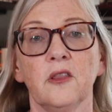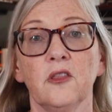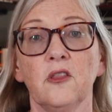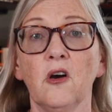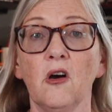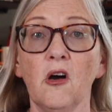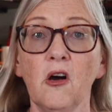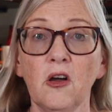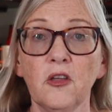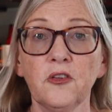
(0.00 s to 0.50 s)

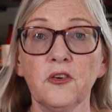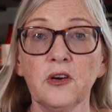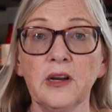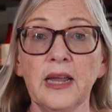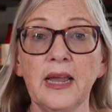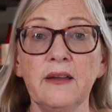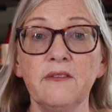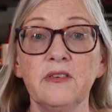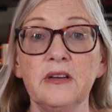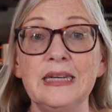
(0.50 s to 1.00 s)
The author
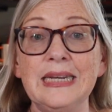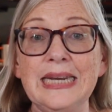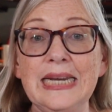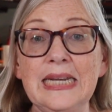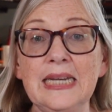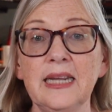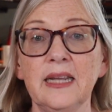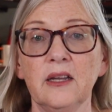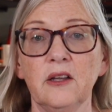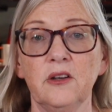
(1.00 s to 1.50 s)
gave a
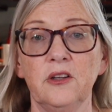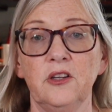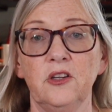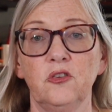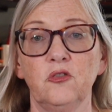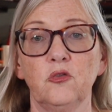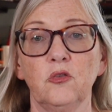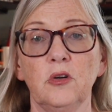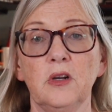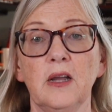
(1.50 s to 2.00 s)
detailed
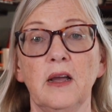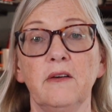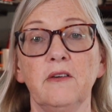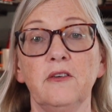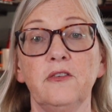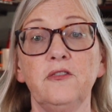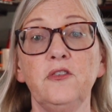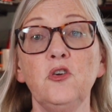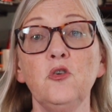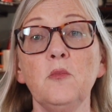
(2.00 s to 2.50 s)
history of
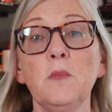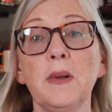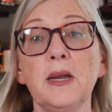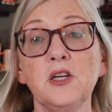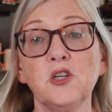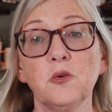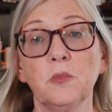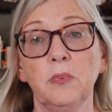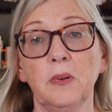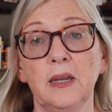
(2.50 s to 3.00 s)
a few
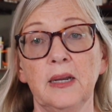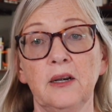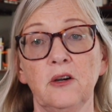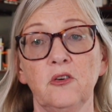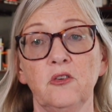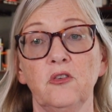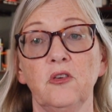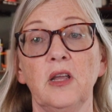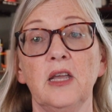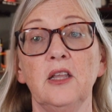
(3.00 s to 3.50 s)
major
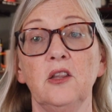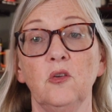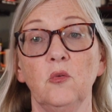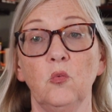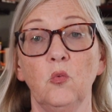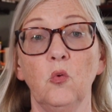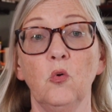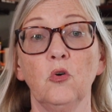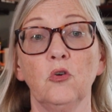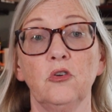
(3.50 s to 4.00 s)
players in the
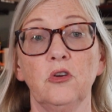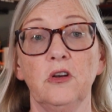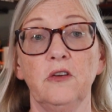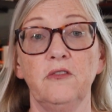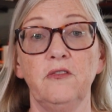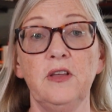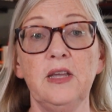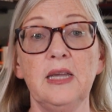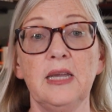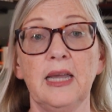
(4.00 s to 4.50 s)
war to
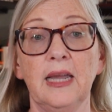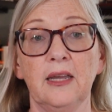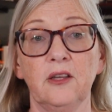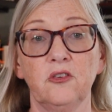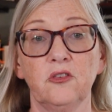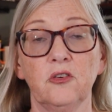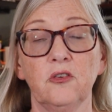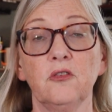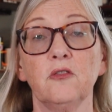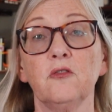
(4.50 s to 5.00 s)
defeat
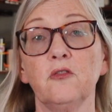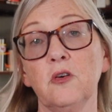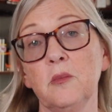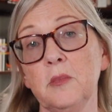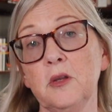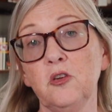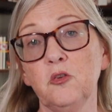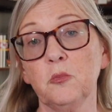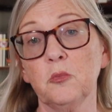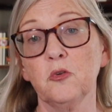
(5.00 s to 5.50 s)
cancer from
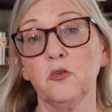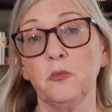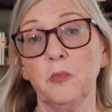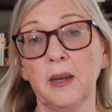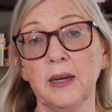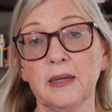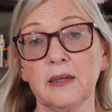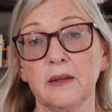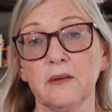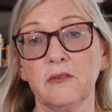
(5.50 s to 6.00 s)
his
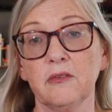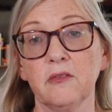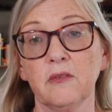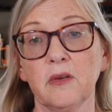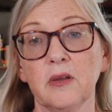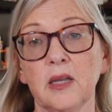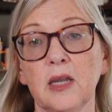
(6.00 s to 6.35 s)
perspective.